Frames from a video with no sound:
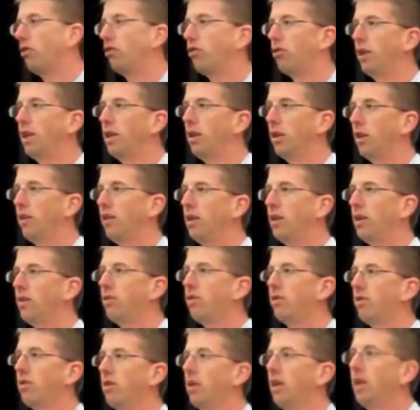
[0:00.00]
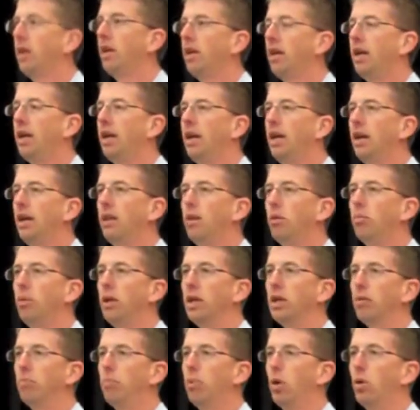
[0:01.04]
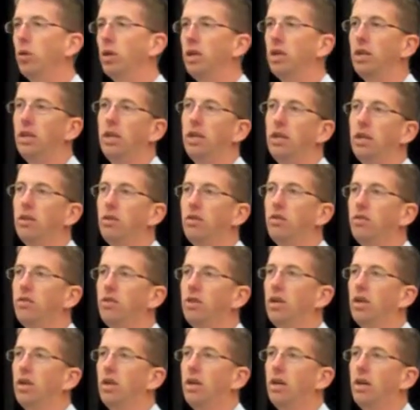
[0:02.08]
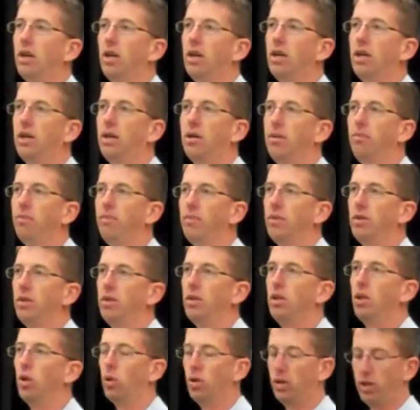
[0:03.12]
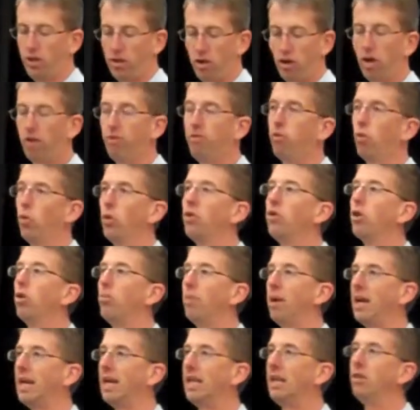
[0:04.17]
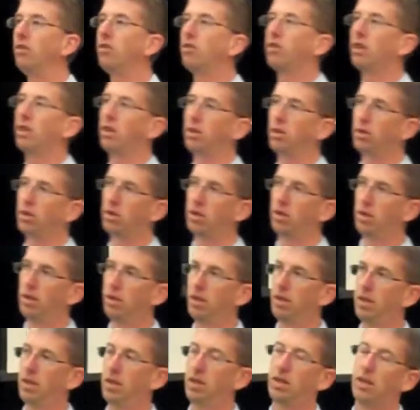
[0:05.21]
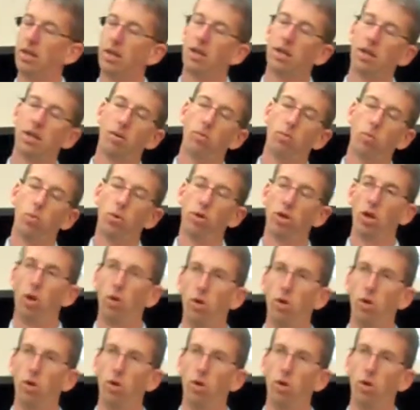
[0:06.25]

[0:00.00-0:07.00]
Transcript: train on this. And the big component is knowing that there are 4 domains that you will know